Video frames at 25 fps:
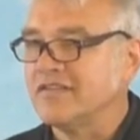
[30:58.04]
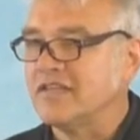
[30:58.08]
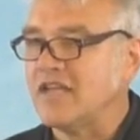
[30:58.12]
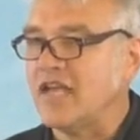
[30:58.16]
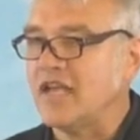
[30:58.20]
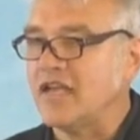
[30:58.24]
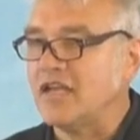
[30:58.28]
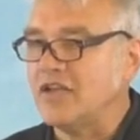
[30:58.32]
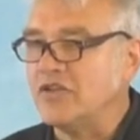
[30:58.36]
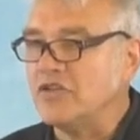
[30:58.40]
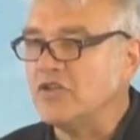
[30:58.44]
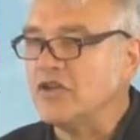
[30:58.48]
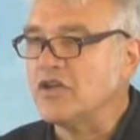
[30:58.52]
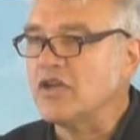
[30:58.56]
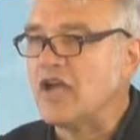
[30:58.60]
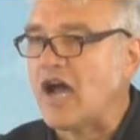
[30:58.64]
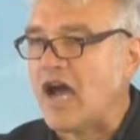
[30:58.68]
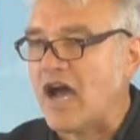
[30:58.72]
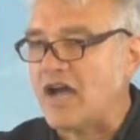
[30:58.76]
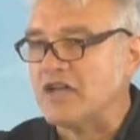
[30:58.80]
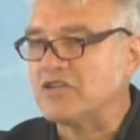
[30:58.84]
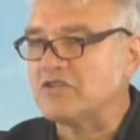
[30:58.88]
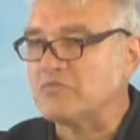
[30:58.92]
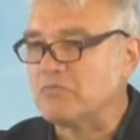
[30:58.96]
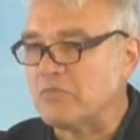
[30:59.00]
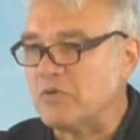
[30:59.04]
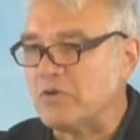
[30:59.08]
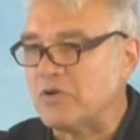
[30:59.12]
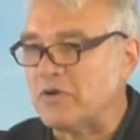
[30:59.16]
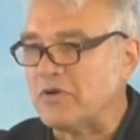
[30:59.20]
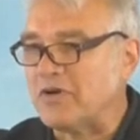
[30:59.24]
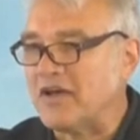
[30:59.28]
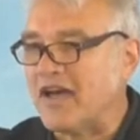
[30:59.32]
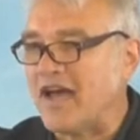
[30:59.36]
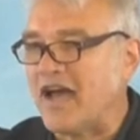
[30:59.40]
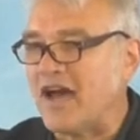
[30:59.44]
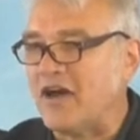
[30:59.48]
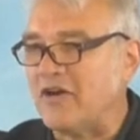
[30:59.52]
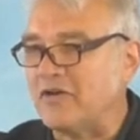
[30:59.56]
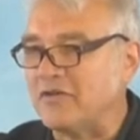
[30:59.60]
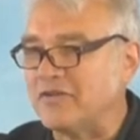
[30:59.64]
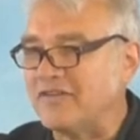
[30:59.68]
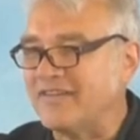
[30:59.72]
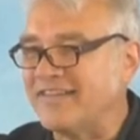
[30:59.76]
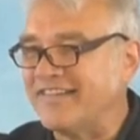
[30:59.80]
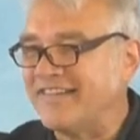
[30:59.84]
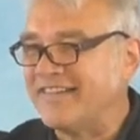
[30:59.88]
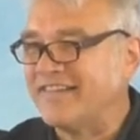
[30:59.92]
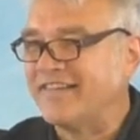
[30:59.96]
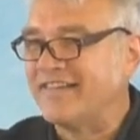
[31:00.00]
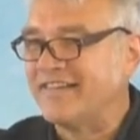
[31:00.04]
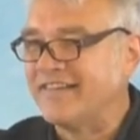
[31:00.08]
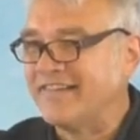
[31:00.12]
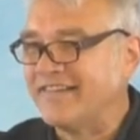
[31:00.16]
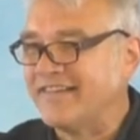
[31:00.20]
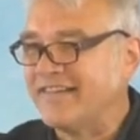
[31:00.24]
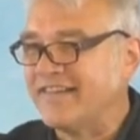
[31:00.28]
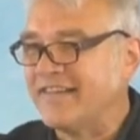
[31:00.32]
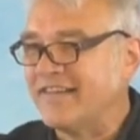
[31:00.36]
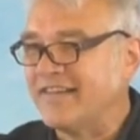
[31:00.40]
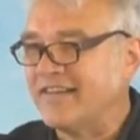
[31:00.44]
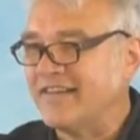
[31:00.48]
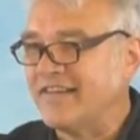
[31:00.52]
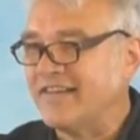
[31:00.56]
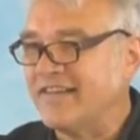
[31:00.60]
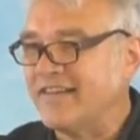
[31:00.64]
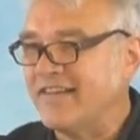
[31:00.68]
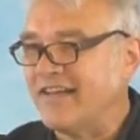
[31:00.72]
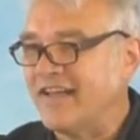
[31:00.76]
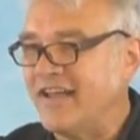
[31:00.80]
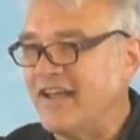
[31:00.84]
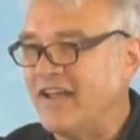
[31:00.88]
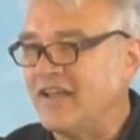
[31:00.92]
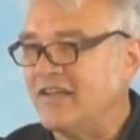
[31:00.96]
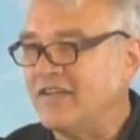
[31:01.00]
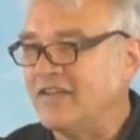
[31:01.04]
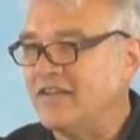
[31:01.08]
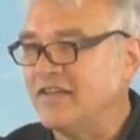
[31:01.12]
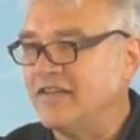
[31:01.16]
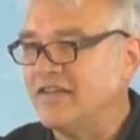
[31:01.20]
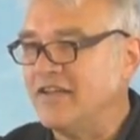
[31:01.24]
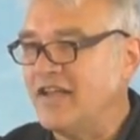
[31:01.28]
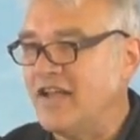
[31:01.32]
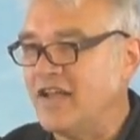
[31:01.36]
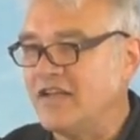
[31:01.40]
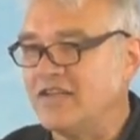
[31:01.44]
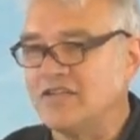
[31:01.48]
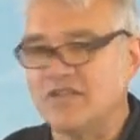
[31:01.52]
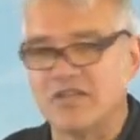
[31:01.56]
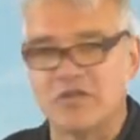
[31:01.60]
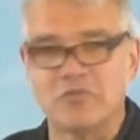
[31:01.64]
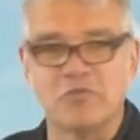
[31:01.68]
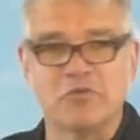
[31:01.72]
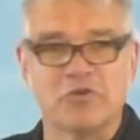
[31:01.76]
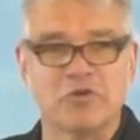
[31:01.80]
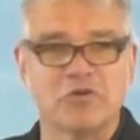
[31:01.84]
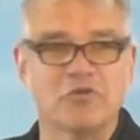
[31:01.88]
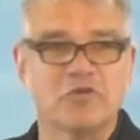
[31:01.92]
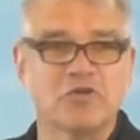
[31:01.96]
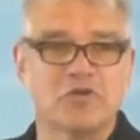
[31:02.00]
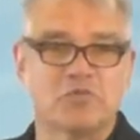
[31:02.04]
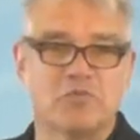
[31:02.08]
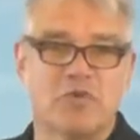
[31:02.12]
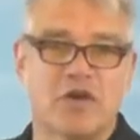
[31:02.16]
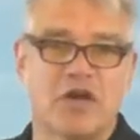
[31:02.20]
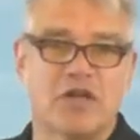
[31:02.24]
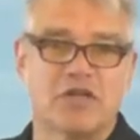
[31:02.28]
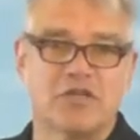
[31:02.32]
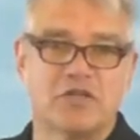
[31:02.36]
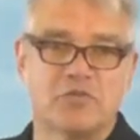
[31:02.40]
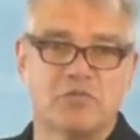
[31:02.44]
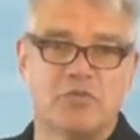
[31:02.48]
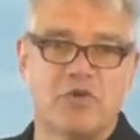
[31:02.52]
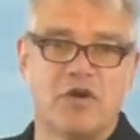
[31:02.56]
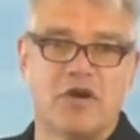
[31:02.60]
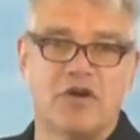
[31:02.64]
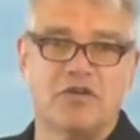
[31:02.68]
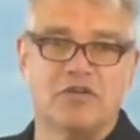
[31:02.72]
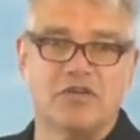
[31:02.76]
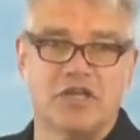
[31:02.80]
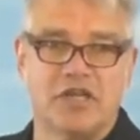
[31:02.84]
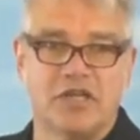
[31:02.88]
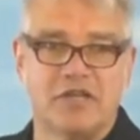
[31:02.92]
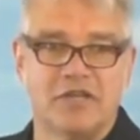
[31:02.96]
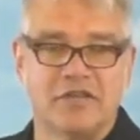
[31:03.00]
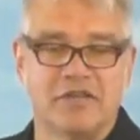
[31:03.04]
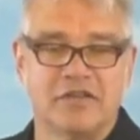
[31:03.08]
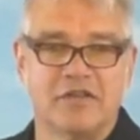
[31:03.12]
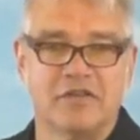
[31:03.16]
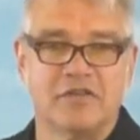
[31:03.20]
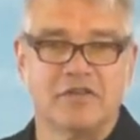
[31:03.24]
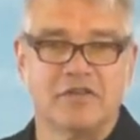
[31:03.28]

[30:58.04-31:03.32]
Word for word: taking the gospel out. And he had a similar response to Paul did.